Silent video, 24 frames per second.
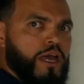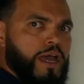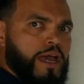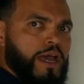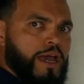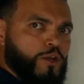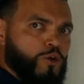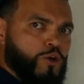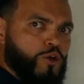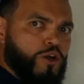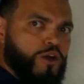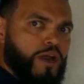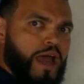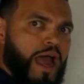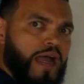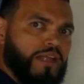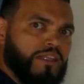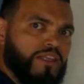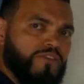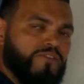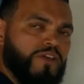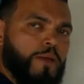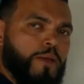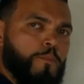In order to
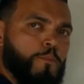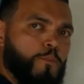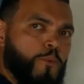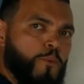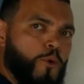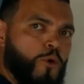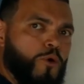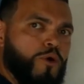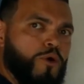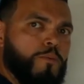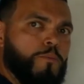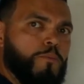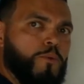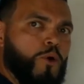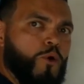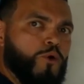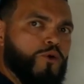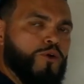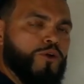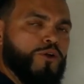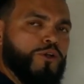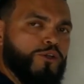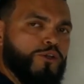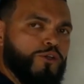activate more
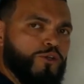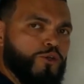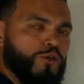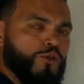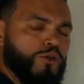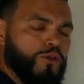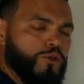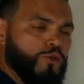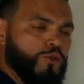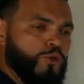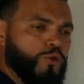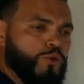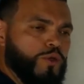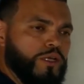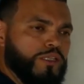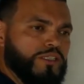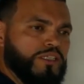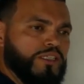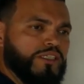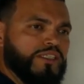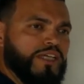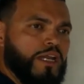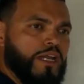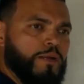motor units
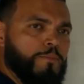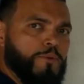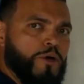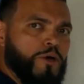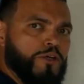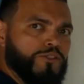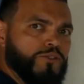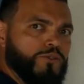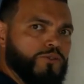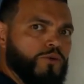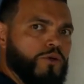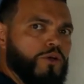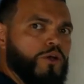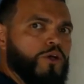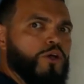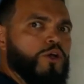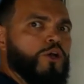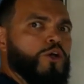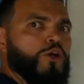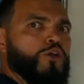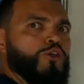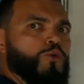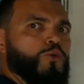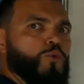inside a muscle,
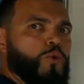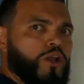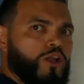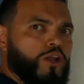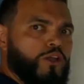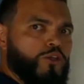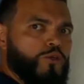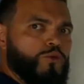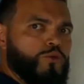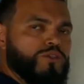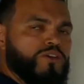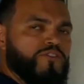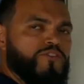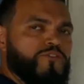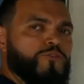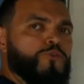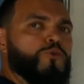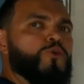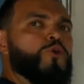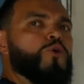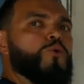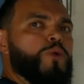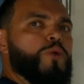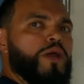you want to use a
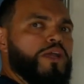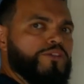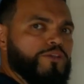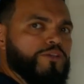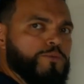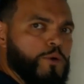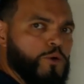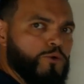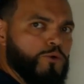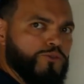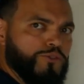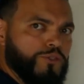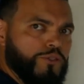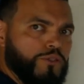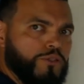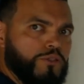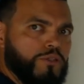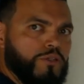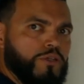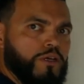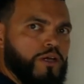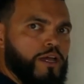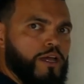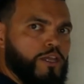full range of motion,
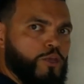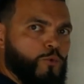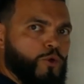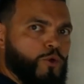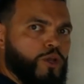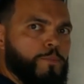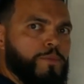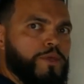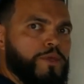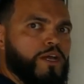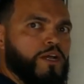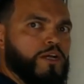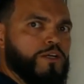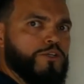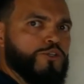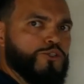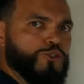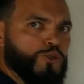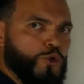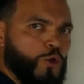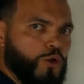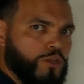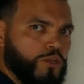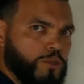and you want to be in
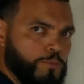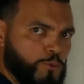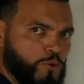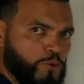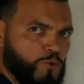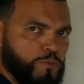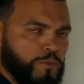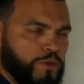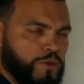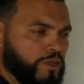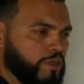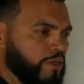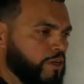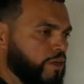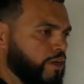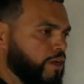control of the movement.